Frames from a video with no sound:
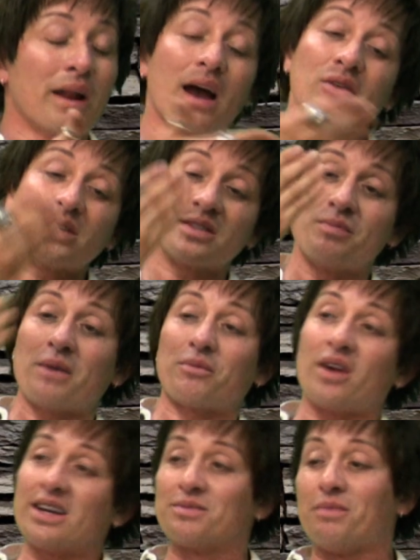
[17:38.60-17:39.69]
But I don't just
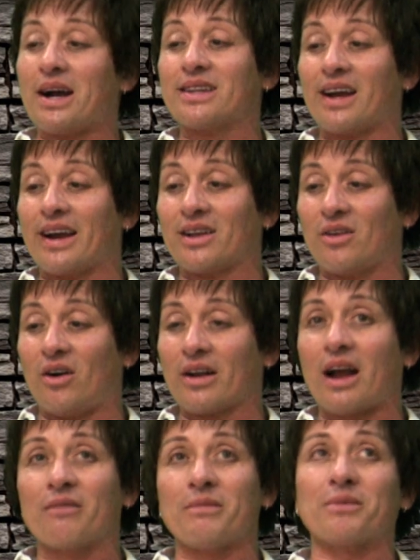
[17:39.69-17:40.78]
memorize my dialogue.
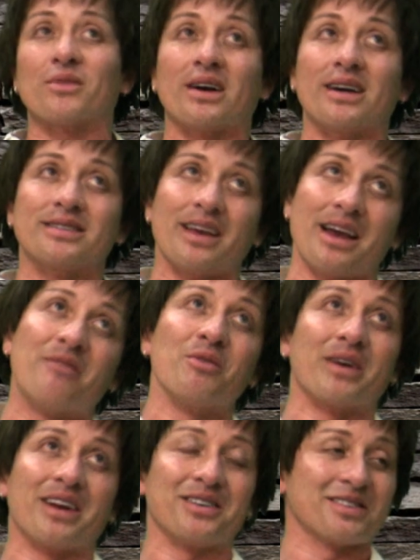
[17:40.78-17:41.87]
I memorize
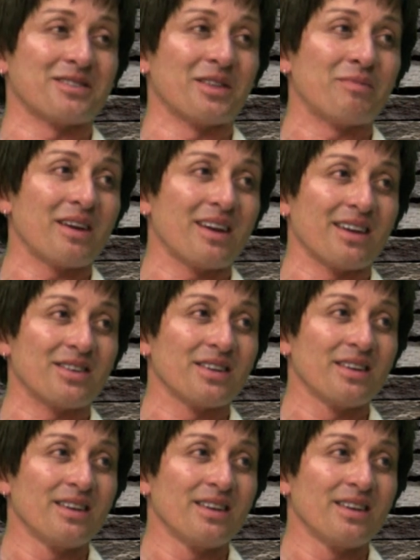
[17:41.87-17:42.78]
everyone else's on the page.